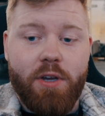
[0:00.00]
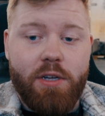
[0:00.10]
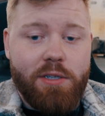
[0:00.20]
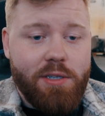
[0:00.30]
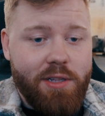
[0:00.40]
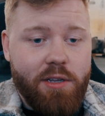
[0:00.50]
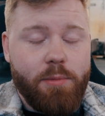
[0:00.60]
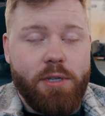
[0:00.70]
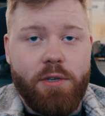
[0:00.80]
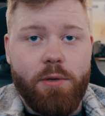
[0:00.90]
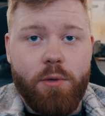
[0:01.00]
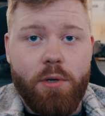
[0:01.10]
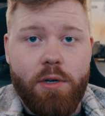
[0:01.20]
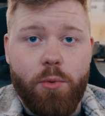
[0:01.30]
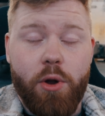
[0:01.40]
little bit
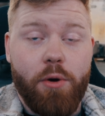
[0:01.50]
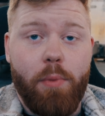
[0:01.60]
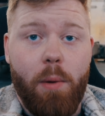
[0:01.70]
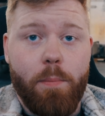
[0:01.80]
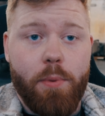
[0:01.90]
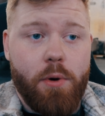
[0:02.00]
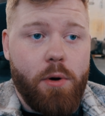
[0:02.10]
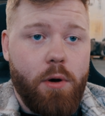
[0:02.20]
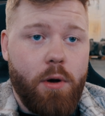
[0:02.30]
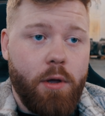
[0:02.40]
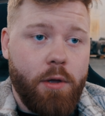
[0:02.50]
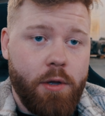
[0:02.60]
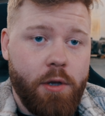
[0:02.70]
new rear bumper,